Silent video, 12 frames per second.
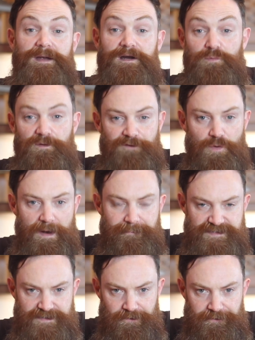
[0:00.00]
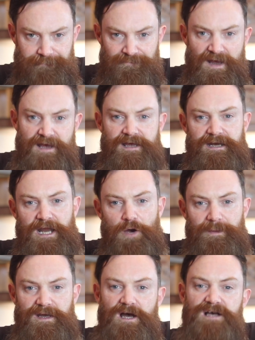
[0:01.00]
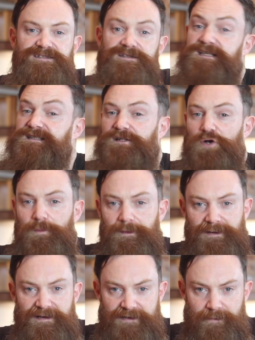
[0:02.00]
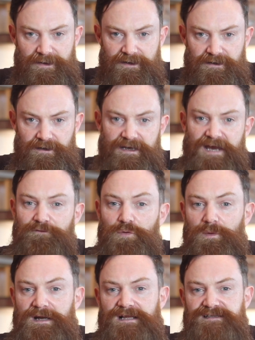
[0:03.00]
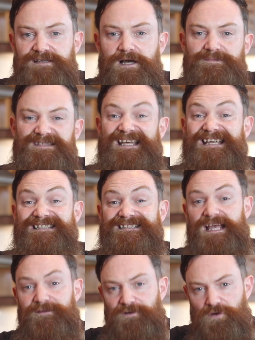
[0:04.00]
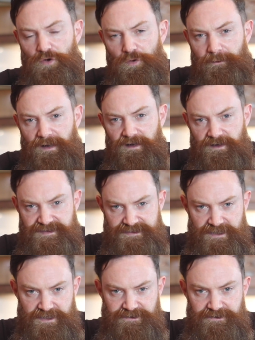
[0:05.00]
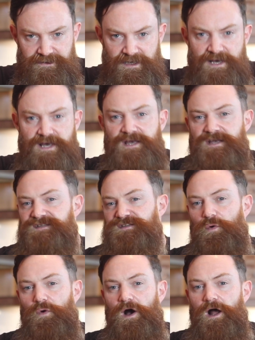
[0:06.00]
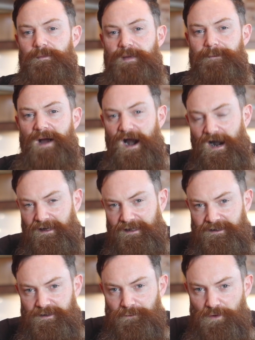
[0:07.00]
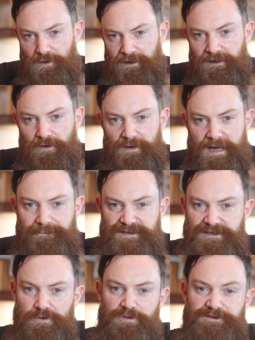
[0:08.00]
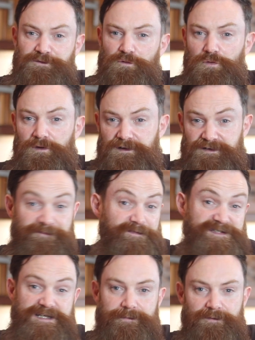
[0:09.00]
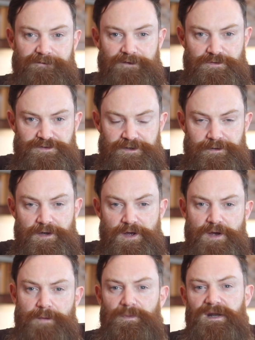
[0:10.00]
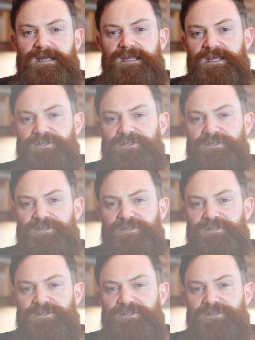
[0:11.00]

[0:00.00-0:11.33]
beer review episode. Now, because of this global pandemic, like everyone else, I'm staying safe at home in isolation. So I'll be parking the brewery clone episodes for the foreseeable future. But in the